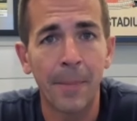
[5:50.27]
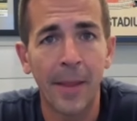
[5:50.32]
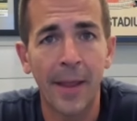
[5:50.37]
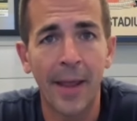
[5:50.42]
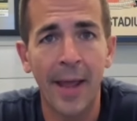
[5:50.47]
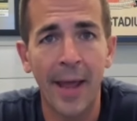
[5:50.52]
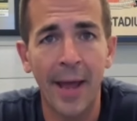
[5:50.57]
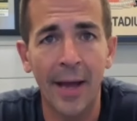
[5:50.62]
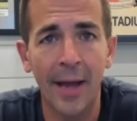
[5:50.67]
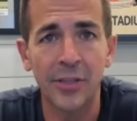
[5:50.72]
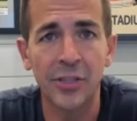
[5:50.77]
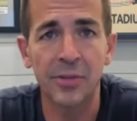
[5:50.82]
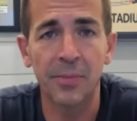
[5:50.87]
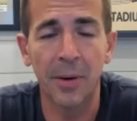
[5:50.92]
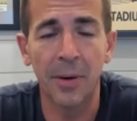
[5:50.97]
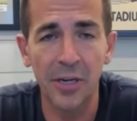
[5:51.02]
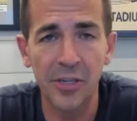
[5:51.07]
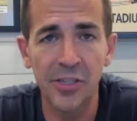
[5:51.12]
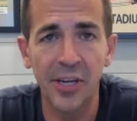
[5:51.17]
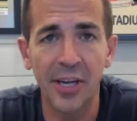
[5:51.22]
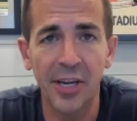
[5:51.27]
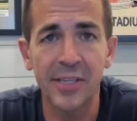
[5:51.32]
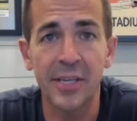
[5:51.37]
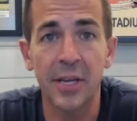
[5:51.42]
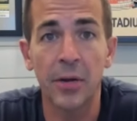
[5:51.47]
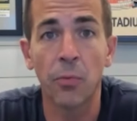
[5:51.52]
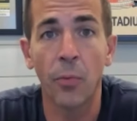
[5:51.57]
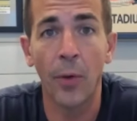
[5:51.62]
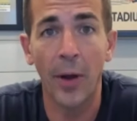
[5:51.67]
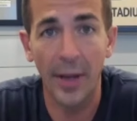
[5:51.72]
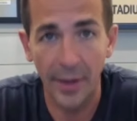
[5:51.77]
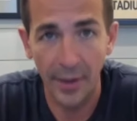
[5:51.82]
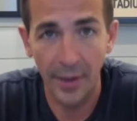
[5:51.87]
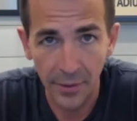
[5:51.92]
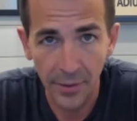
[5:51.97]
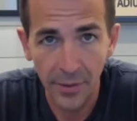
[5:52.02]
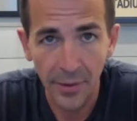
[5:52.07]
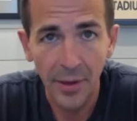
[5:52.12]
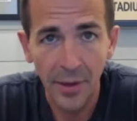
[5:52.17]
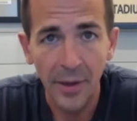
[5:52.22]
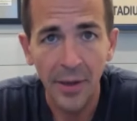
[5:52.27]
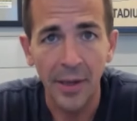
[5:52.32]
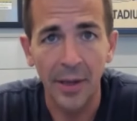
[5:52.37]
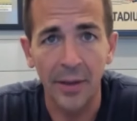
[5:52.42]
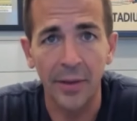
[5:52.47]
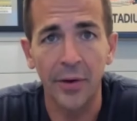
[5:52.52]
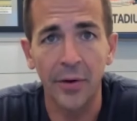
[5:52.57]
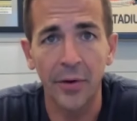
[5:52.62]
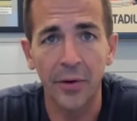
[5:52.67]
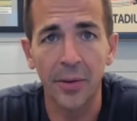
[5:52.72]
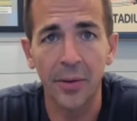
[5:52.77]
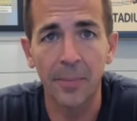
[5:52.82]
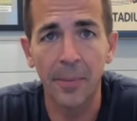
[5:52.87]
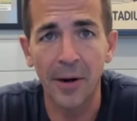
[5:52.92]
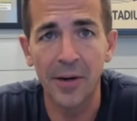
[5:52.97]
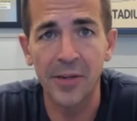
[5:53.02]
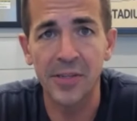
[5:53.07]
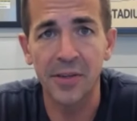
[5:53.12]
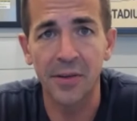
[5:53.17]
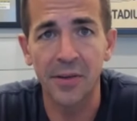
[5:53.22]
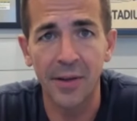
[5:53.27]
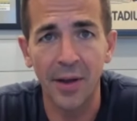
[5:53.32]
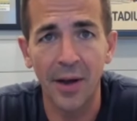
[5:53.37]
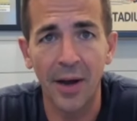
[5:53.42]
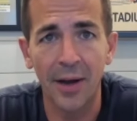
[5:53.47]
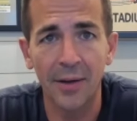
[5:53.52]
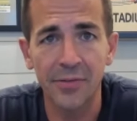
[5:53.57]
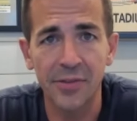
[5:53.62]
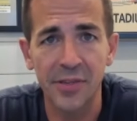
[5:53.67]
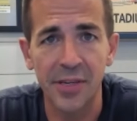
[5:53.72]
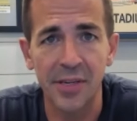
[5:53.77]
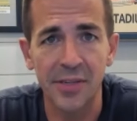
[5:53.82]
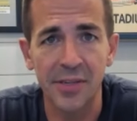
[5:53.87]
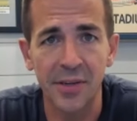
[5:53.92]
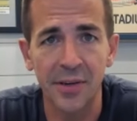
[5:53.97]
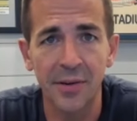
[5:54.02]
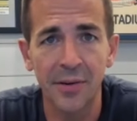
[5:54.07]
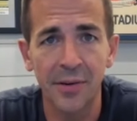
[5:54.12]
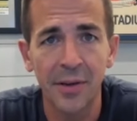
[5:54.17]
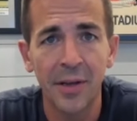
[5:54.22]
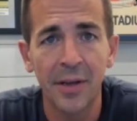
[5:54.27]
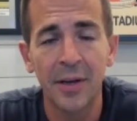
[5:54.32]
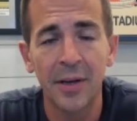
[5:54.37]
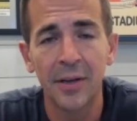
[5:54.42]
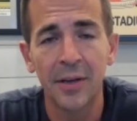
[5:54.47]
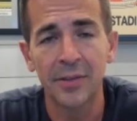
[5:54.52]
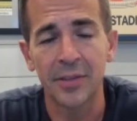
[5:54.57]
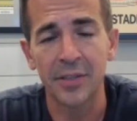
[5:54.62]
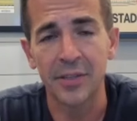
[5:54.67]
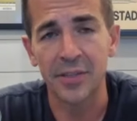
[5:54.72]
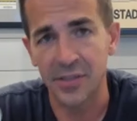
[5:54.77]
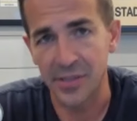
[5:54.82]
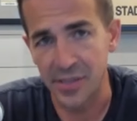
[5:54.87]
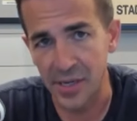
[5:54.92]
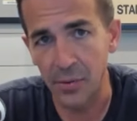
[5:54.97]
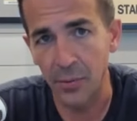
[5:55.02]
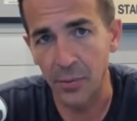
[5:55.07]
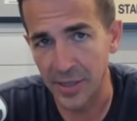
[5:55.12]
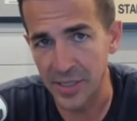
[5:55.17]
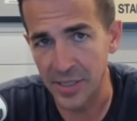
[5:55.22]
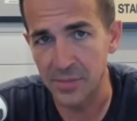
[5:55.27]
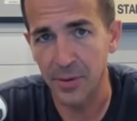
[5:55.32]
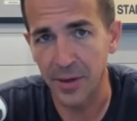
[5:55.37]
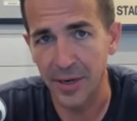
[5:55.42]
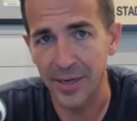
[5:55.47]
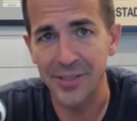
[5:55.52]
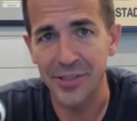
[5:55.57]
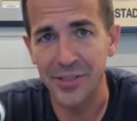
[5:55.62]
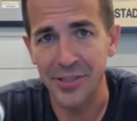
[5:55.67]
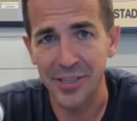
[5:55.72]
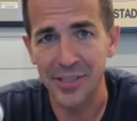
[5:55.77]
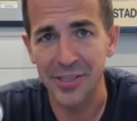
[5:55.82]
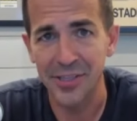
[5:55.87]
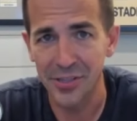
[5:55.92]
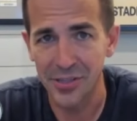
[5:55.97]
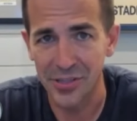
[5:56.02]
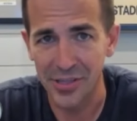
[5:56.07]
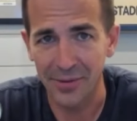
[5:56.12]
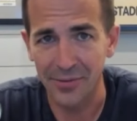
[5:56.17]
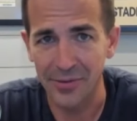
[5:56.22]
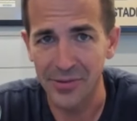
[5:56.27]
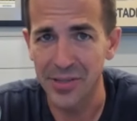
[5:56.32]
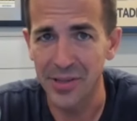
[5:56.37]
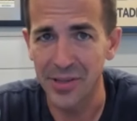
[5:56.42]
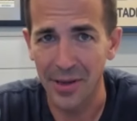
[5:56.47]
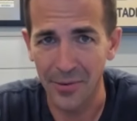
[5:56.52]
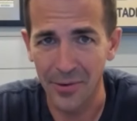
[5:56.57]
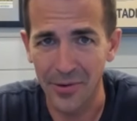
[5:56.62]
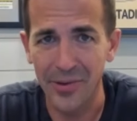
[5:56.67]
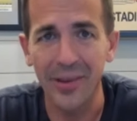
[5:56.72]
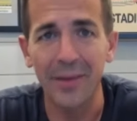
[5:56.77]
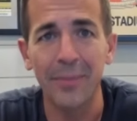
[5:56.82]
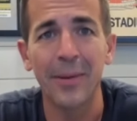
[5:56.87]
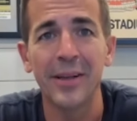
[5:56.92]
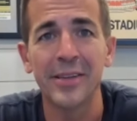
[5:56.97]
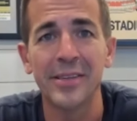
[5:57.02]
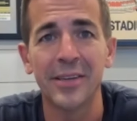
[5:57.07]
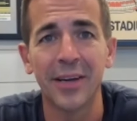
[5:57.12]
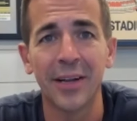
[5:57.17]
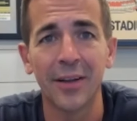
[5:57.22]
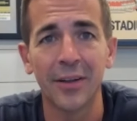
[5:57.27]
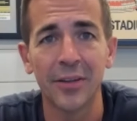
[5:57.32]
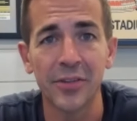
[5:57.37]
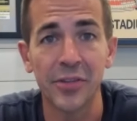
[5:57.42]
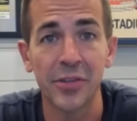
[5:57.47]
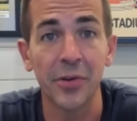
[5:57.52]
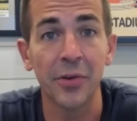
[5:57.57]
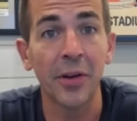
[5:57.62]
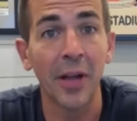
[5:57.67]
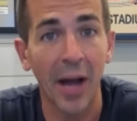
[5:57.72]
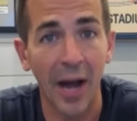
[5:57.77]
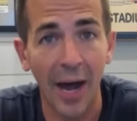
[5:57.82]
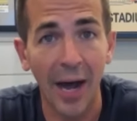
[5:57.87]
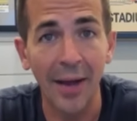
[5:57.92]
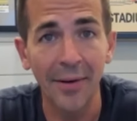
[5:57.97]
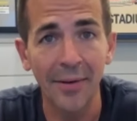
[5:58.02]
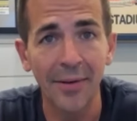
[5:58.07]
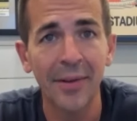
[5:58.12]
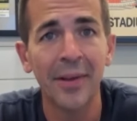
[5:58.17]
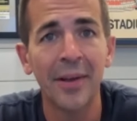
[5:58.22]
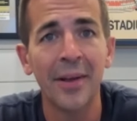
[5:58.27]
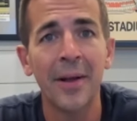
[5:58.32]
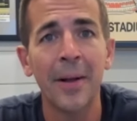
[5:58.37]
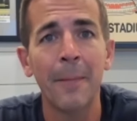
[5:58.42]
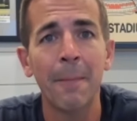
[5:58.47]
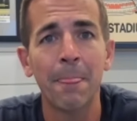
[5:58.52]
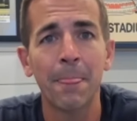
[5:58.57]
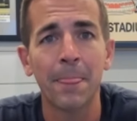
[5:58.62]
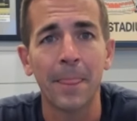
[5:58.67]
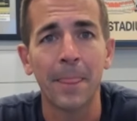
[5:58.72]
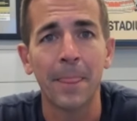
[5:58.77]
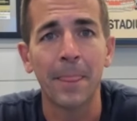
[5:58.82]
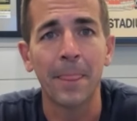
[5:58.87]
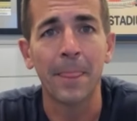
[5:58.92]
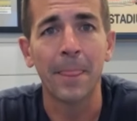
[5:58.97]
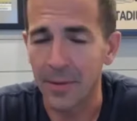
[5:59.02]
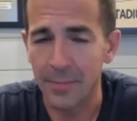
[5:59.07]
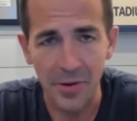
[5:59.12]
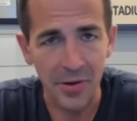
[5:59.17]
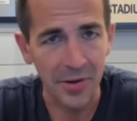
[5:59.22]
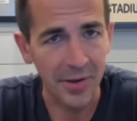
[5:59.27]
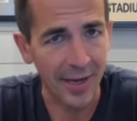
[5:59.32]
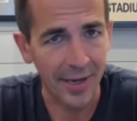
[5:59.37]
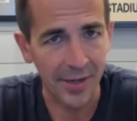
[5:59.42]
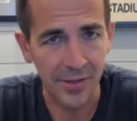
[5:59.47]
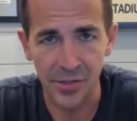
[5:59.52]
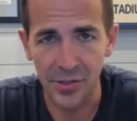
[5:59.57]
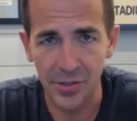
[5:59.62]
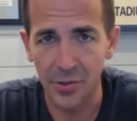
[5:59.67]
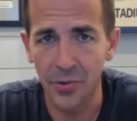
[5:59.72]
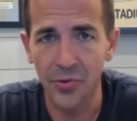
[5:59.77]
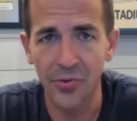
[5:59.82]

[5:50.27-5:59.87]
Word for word: and Ja'Marr Chase had waited in the early parts of the offseason to see what his buddy Justin Jefferson, they were teammates at LSU, got. They were in communication the whole